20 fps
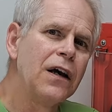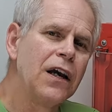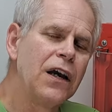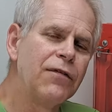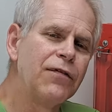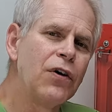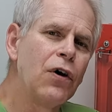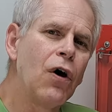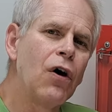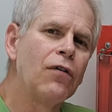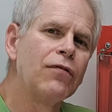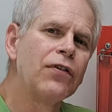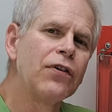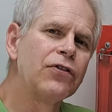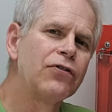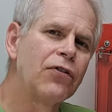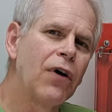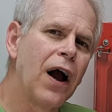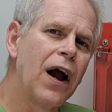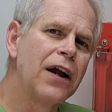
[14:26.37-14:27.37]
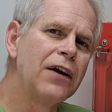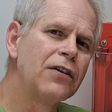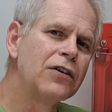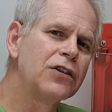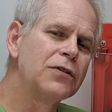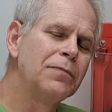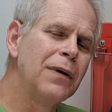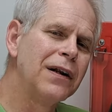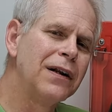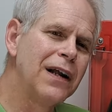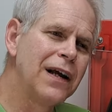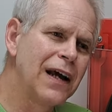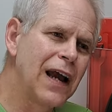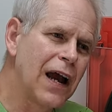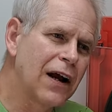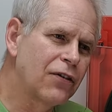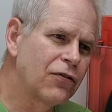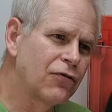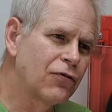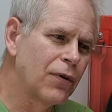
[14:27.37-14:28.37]
if you over dry, you're spending
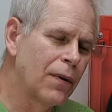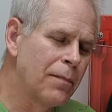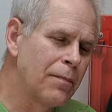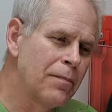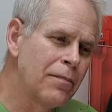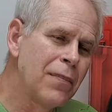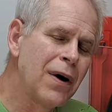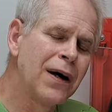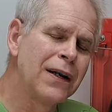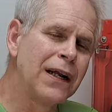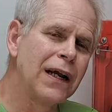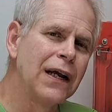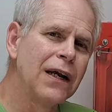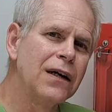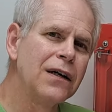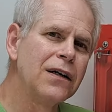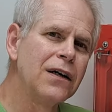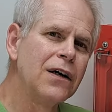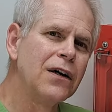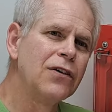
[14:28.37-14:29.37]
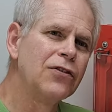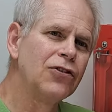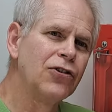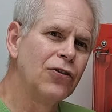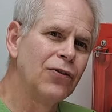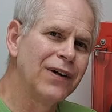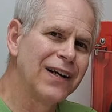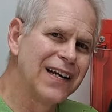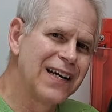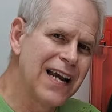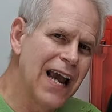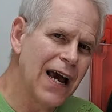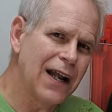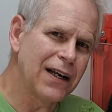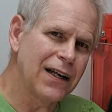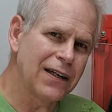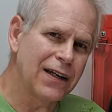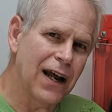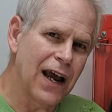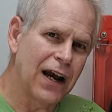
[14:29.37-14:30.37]
extra money to get
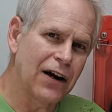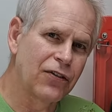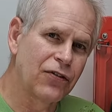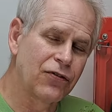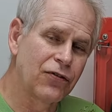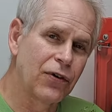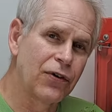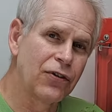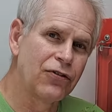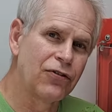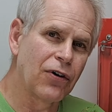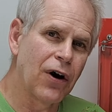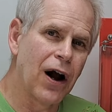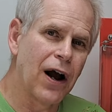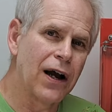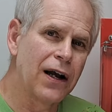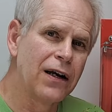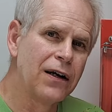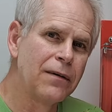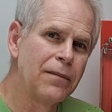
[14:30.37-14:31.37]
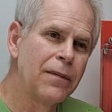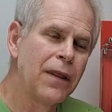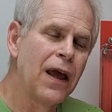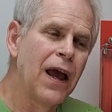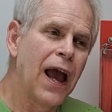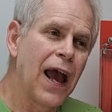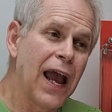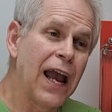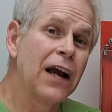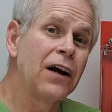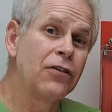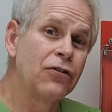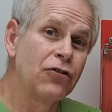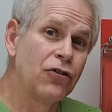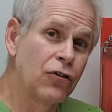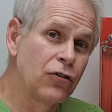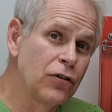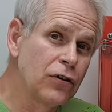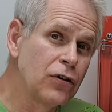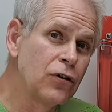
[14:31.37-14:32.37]
it extra dry, and
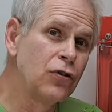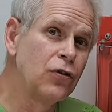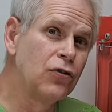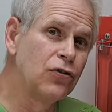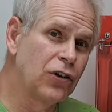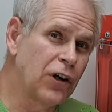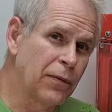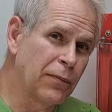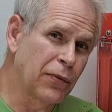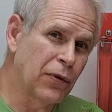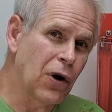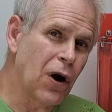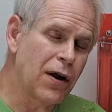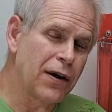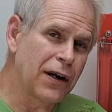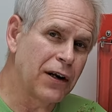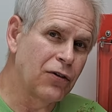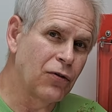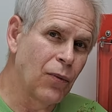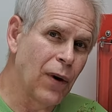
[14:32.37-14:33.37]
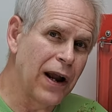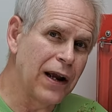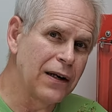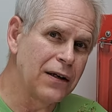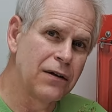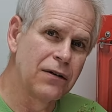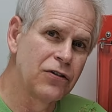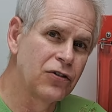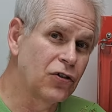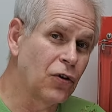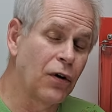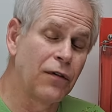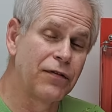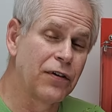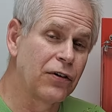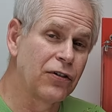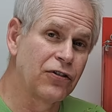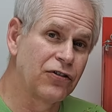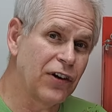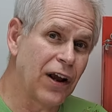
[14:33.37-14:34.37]
you're losing product weight. So if
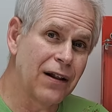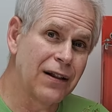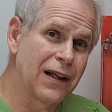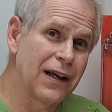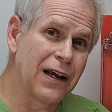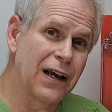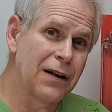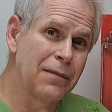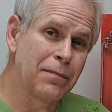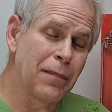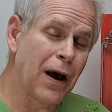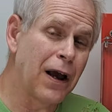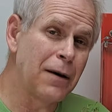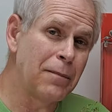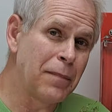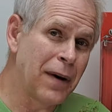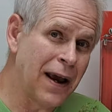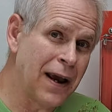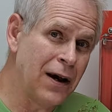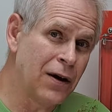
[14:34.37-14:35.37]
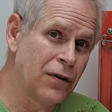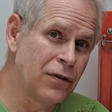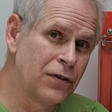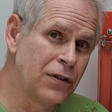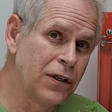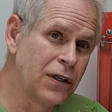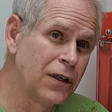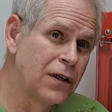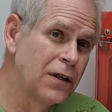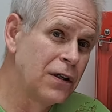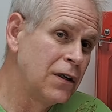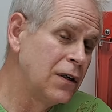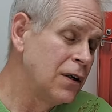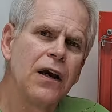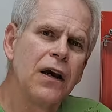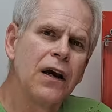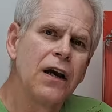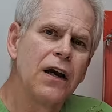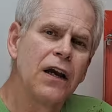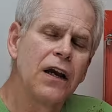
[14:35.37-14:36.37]
you're selling it by pound,
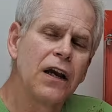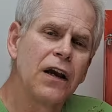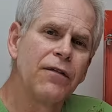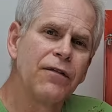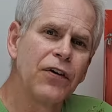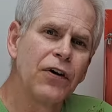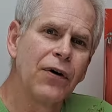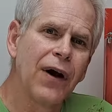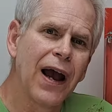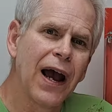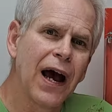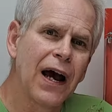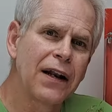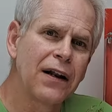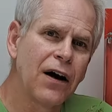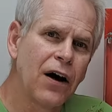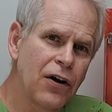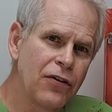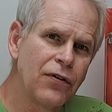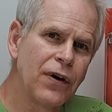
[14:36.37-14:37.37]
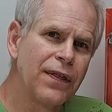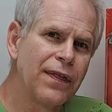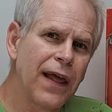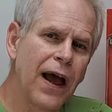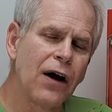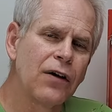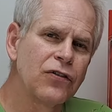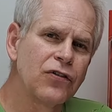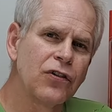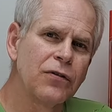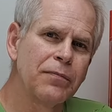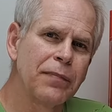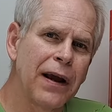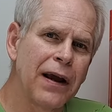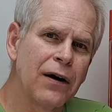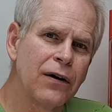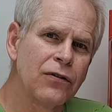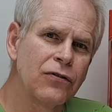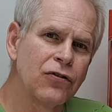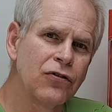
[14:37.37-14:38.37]
if you had a hundred thousand
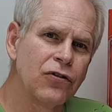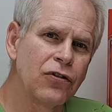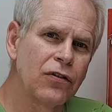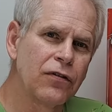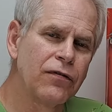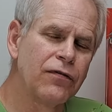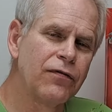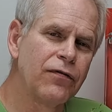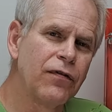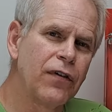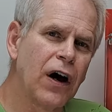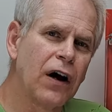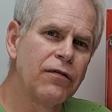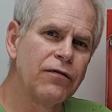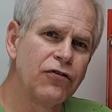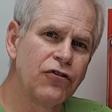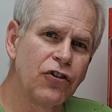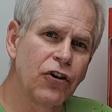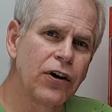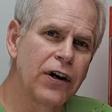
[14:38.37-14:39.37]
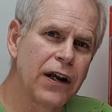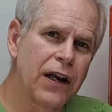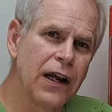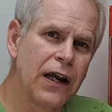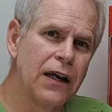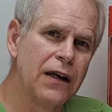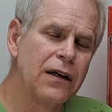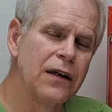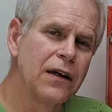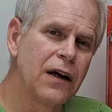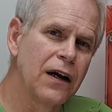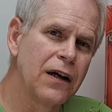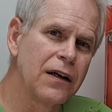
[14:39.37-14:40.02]
pounds of, of jerky